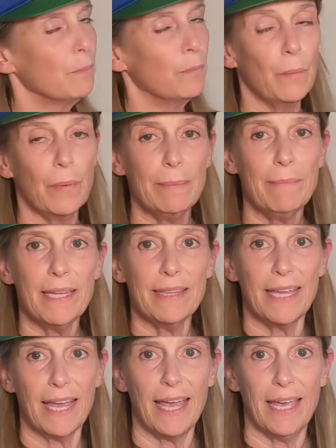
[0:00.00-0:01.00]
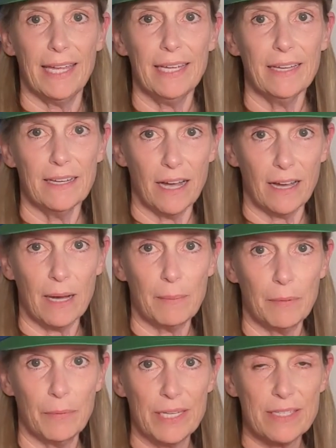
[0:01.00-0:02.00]
When we made the A a
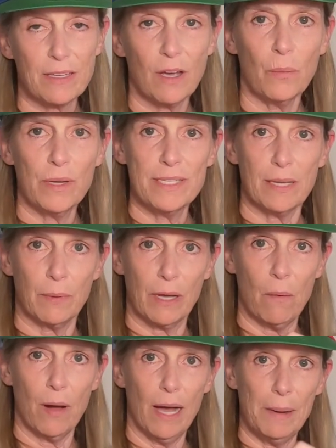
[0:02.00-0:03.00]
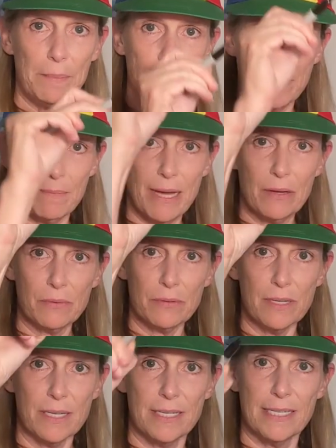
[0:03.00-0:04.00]
couple weeks ago, we said we go up the
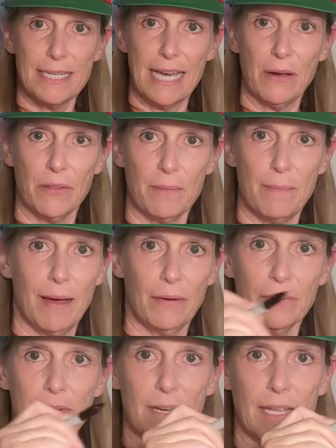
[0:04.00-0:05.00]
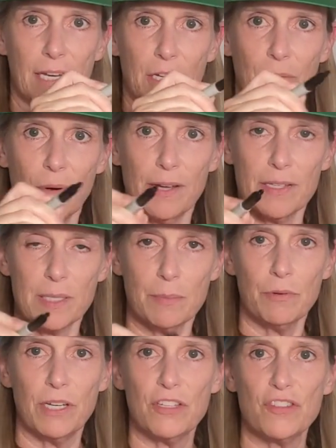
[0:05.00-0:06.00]
mountain, down the mountain, and across the
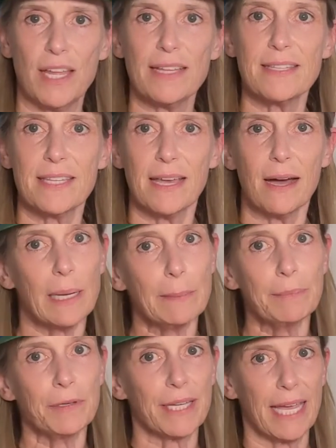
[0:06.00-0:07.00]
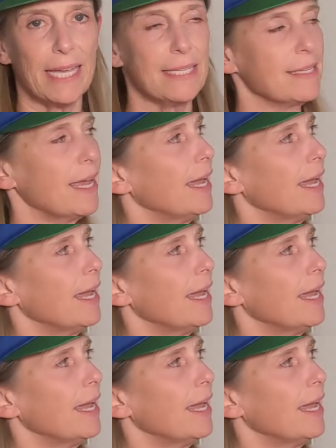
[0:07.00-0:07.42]
bridge. That's the uppercase